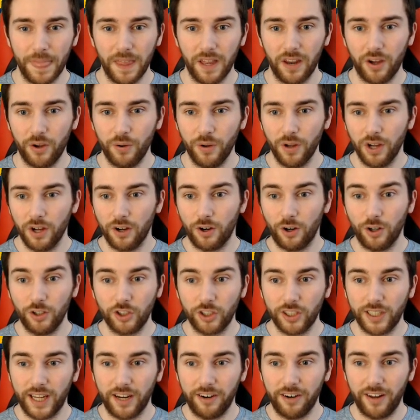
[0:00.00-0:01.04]
You know,
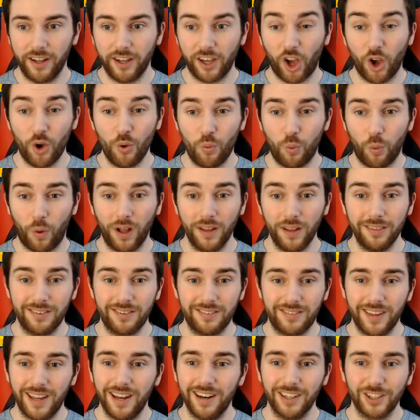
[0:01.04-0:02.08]
Andre Kirilenko, one
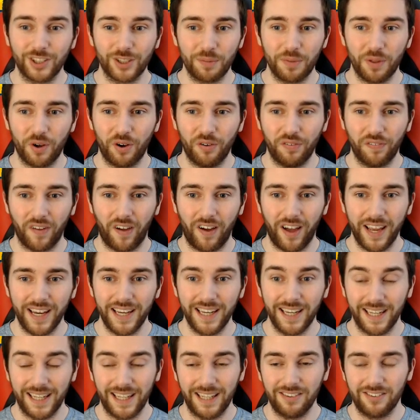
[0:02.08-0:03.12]
stealage of the
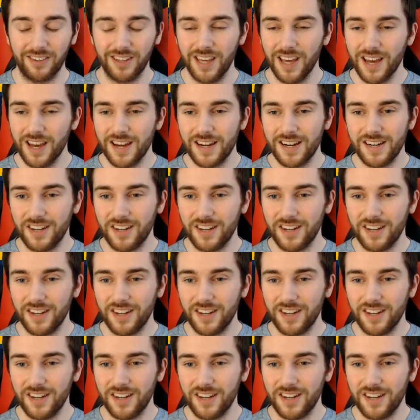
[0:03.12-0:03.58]
offline, easy.